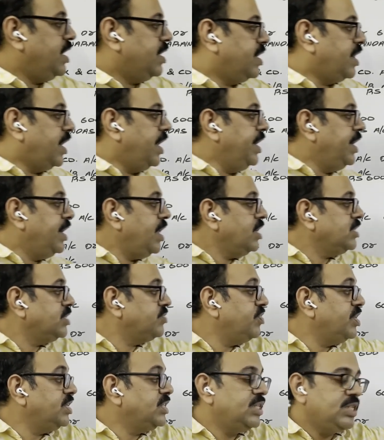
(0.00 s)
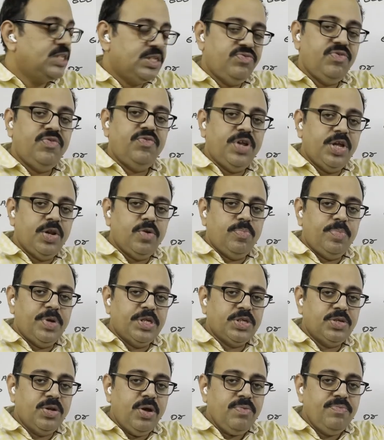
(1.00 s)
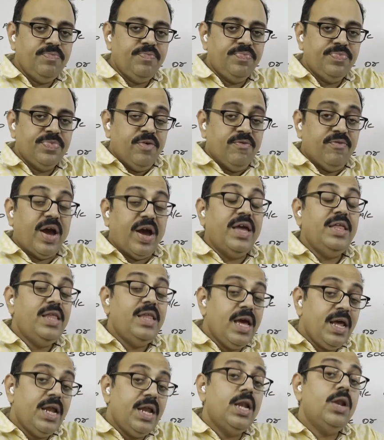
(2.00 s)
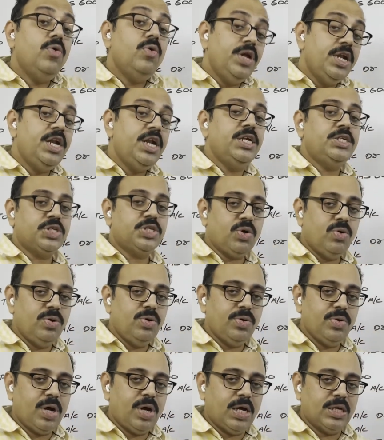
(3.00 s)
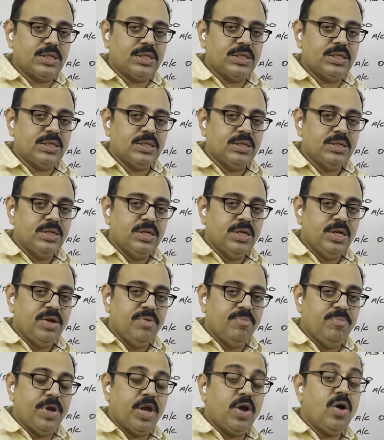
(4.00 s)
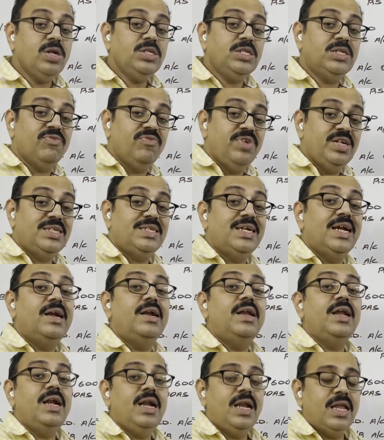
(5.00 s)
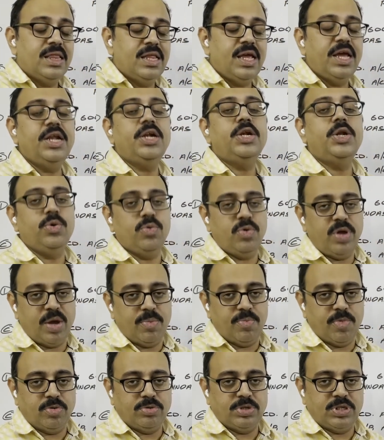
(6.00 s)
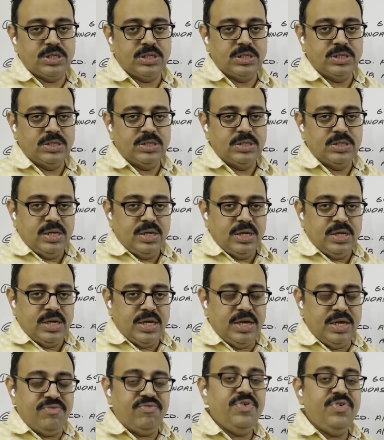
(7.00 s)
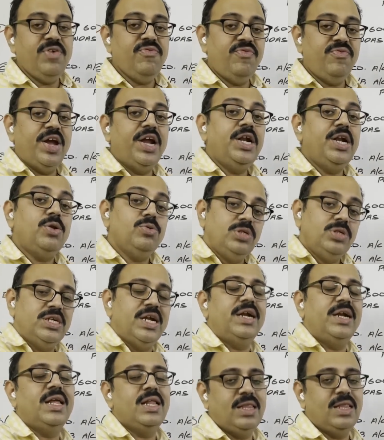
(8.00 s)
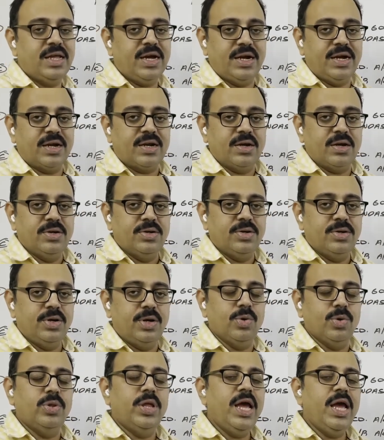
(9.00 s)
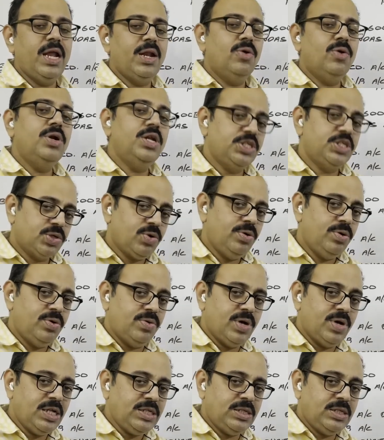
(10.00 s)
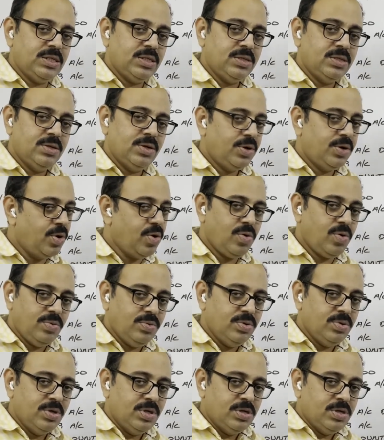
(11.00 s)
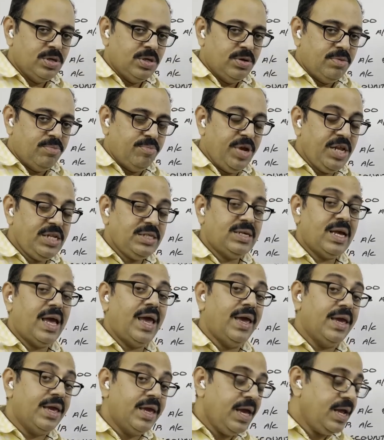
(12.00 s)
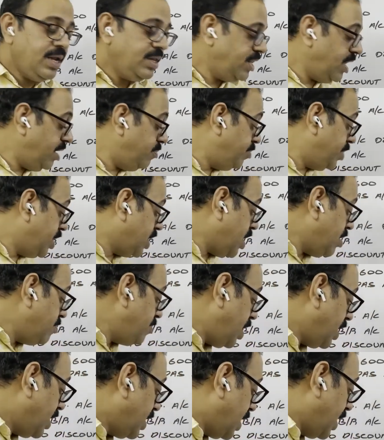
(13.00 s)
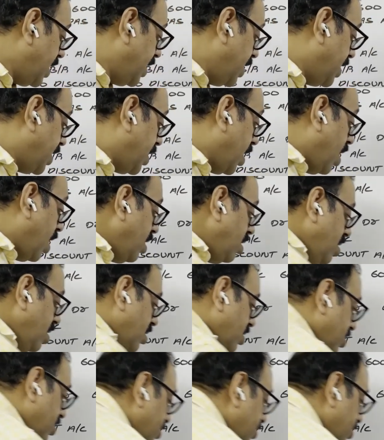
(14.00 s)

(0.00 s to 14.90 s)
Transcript: are creditors for 650 rupees, no? Why they are allowing discount to us? Because we settled their due amount. If we fail to settle that, do they allow discount to us? No. Means again they become a creditor